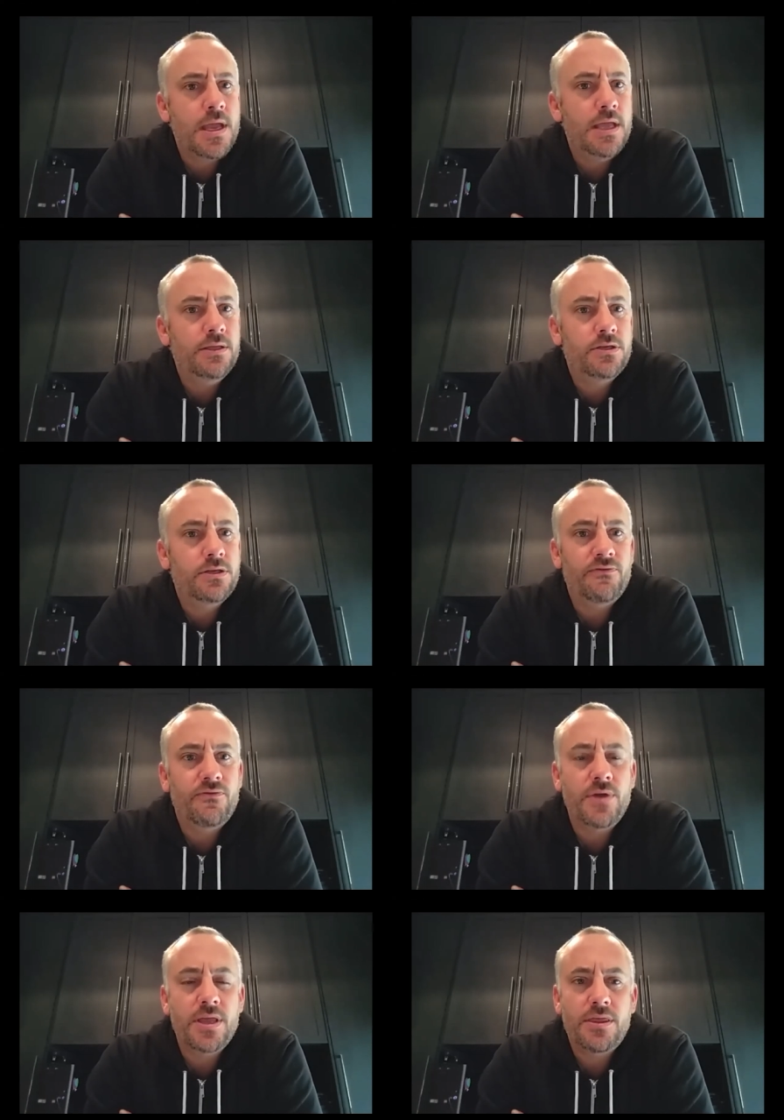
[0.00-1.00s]
and so if
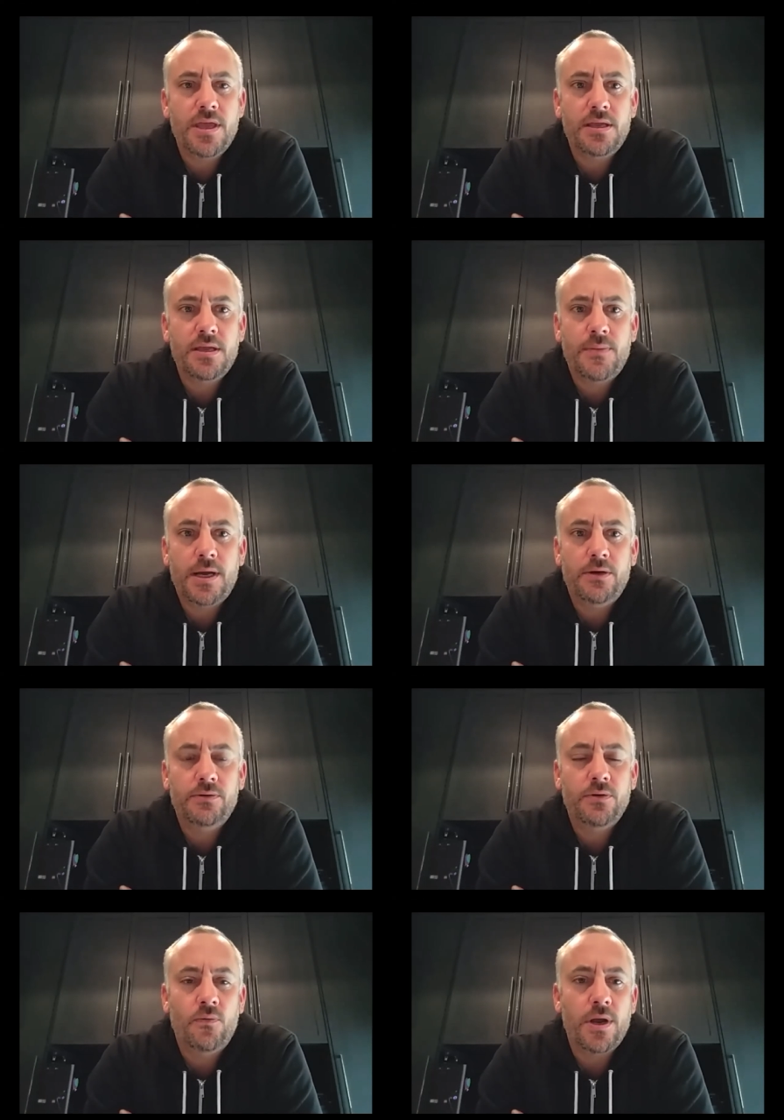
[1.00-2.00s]
we think
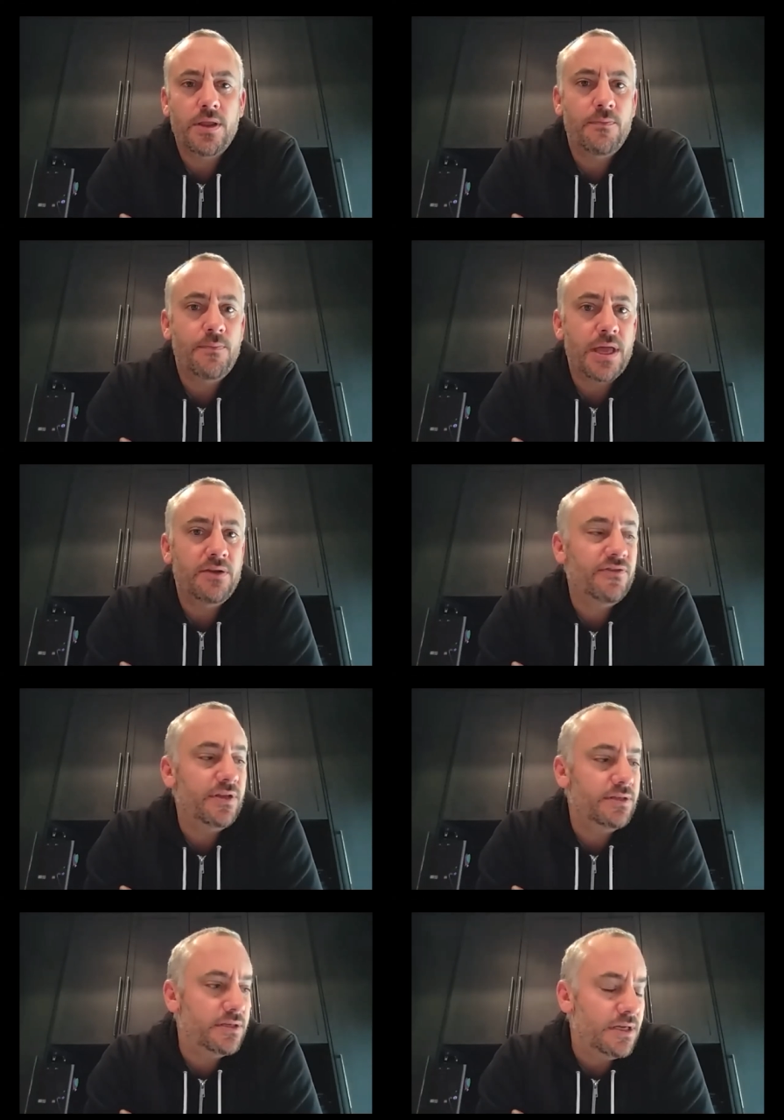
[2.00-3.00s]
about one of the
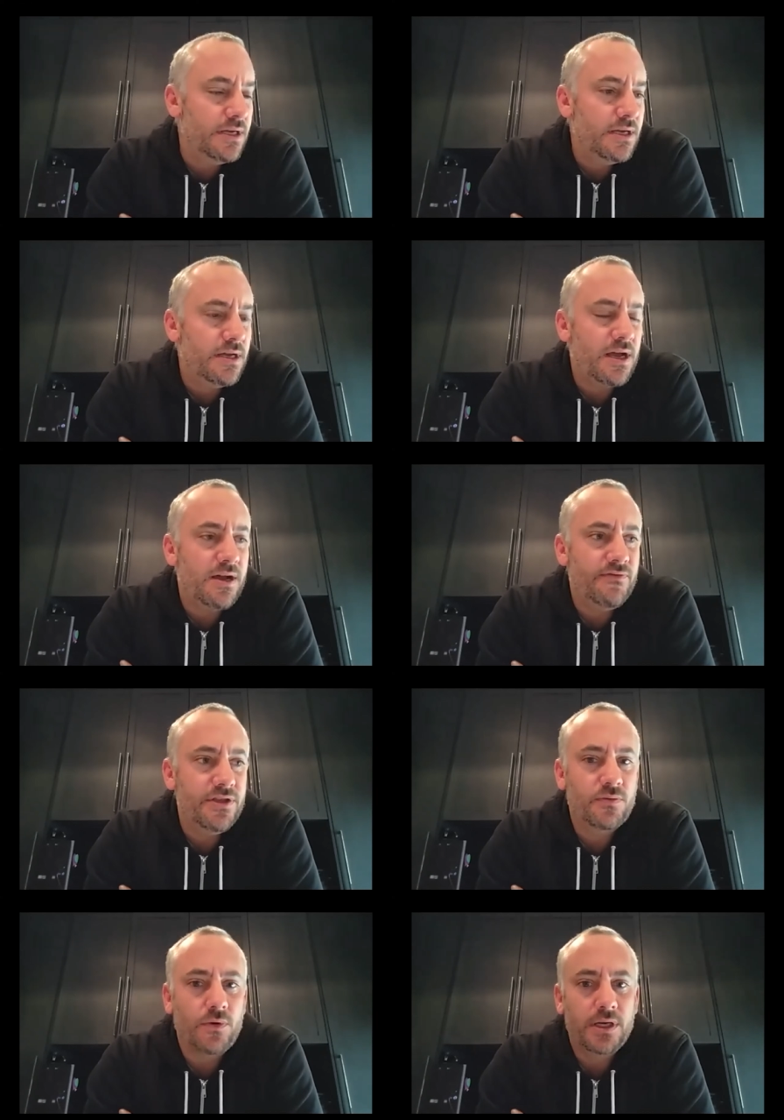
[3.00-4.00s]
benefits of
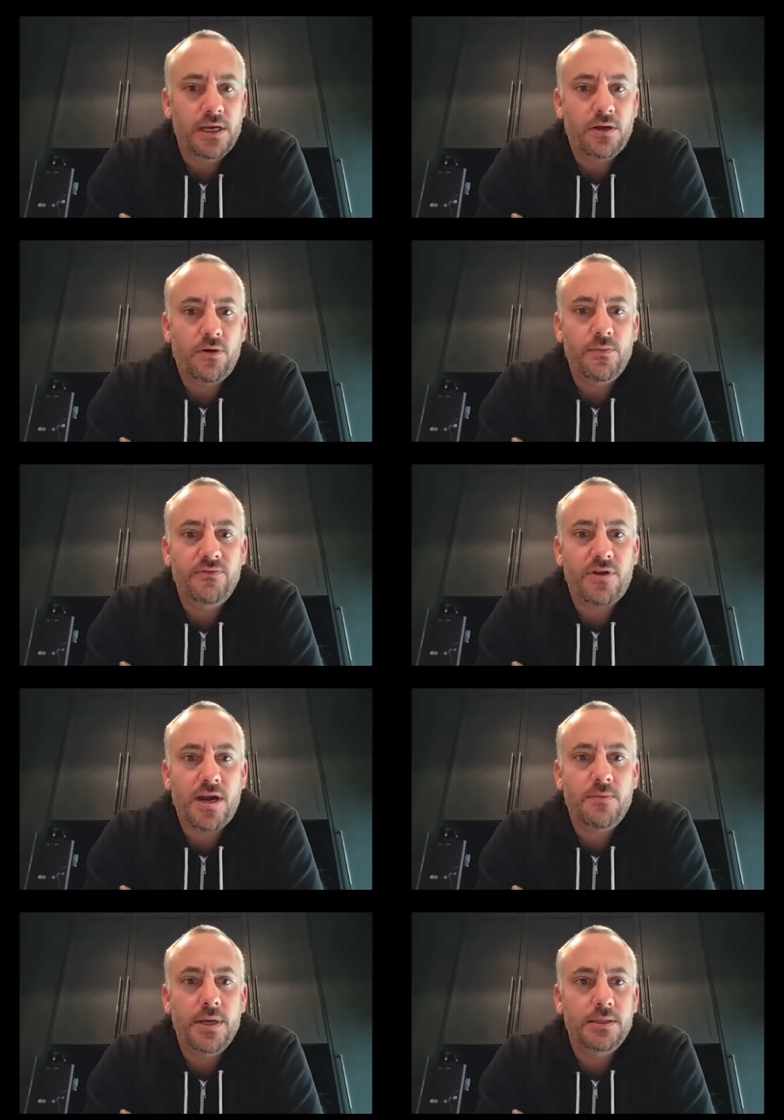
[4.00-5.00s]
this working at home
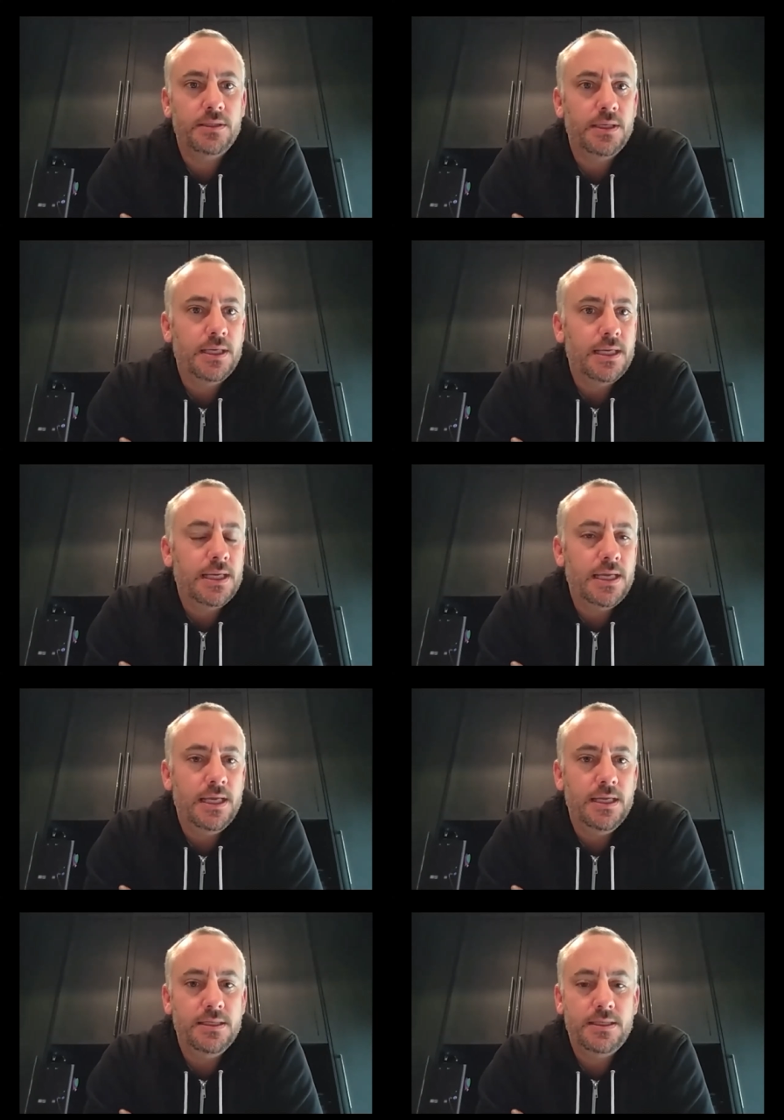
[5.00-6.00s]
environment
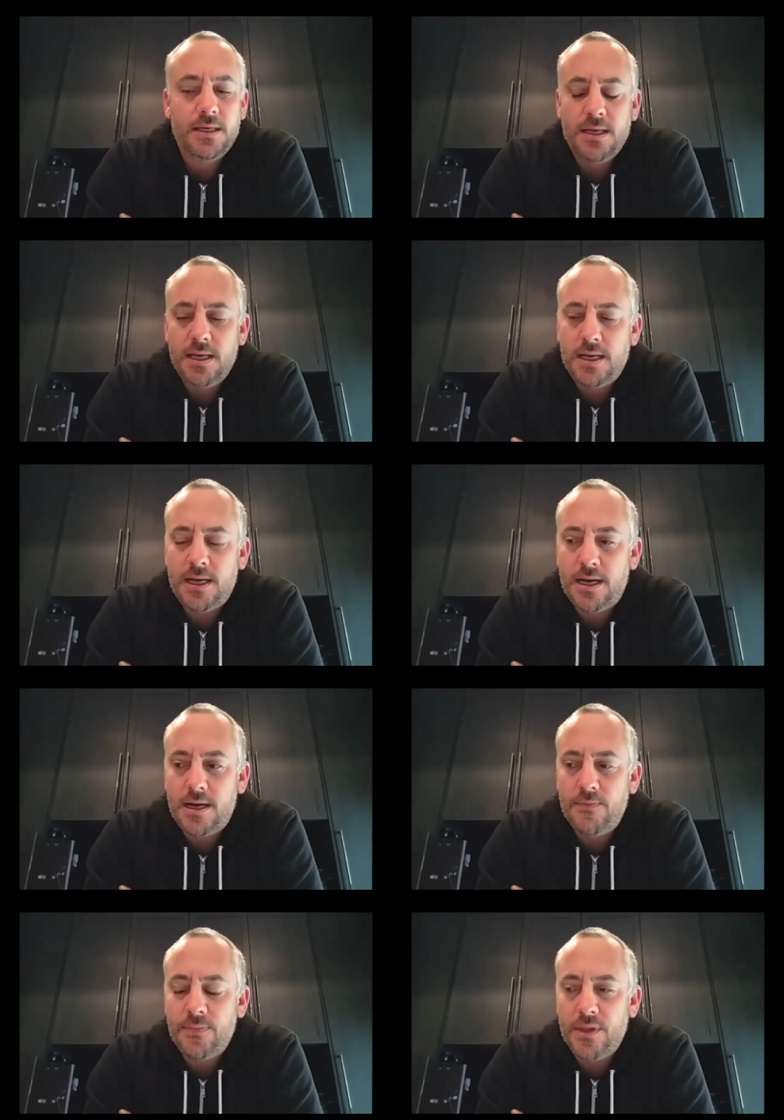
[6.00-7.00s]
is
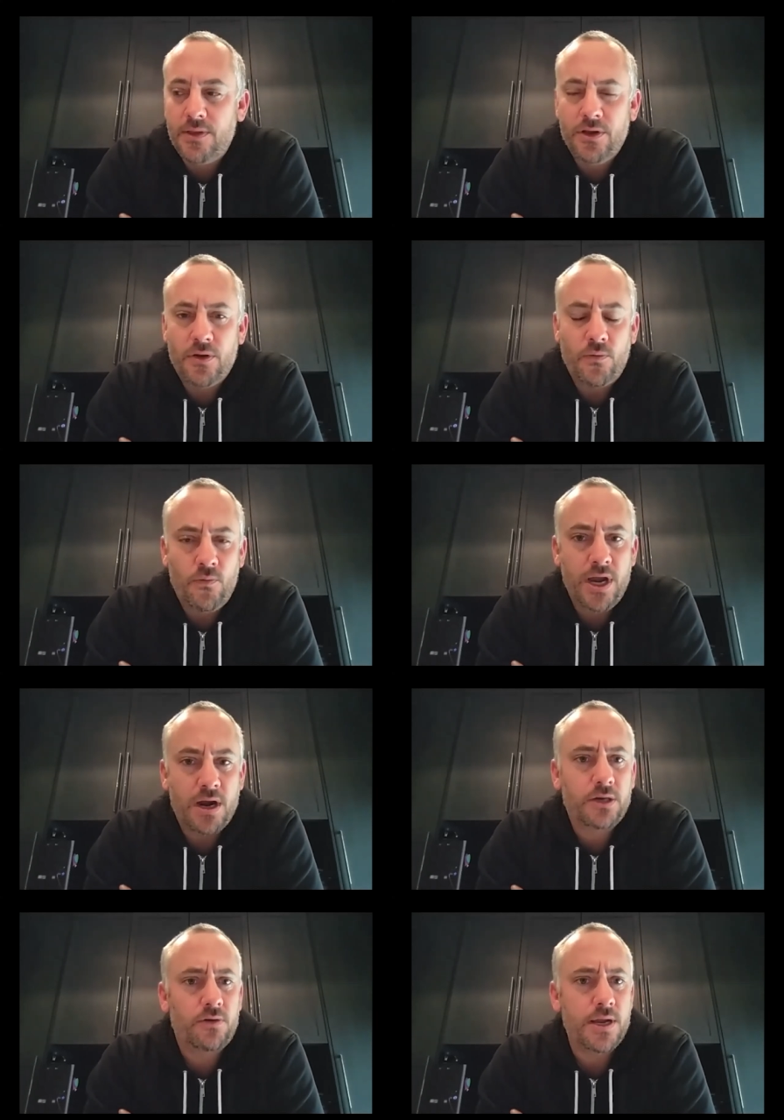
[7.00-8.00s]
um, you know we
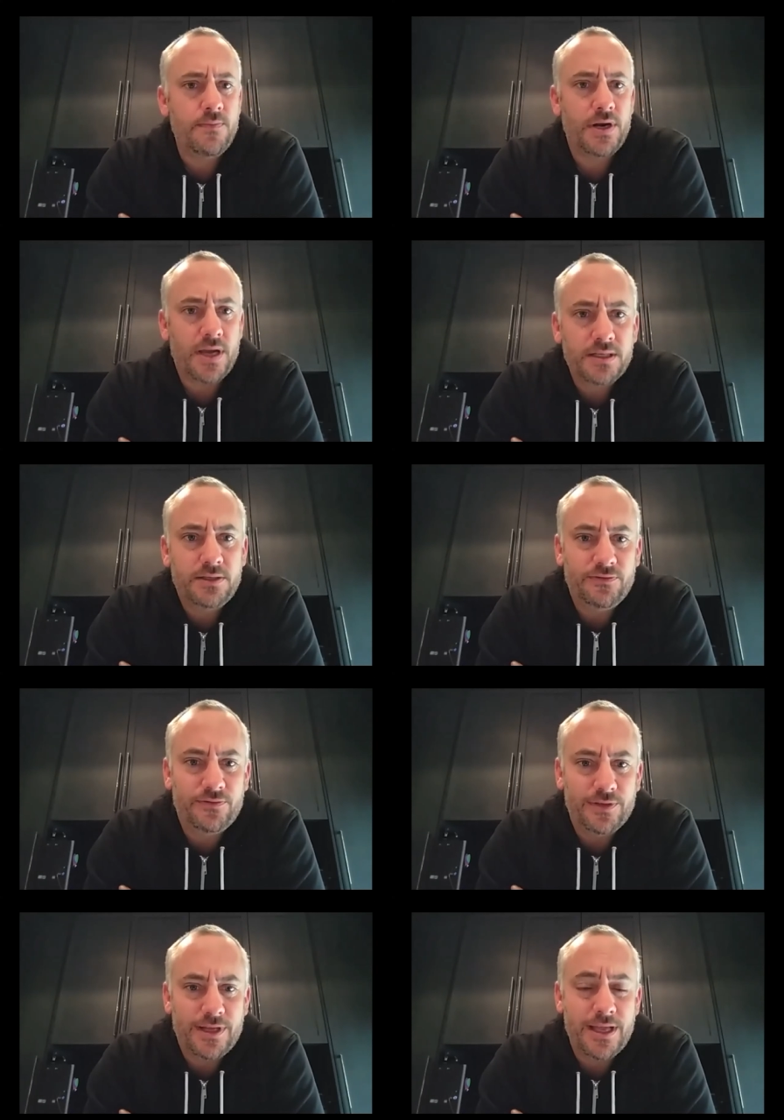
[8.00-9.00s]
are quite productive
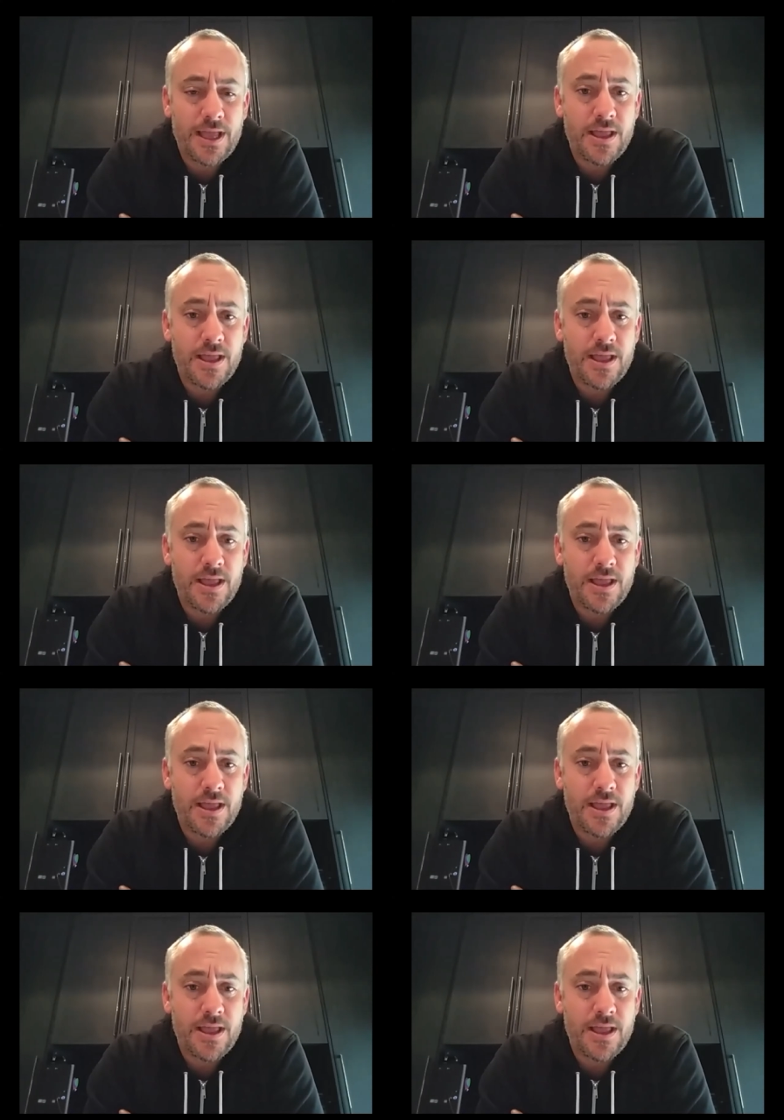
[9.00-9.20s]
and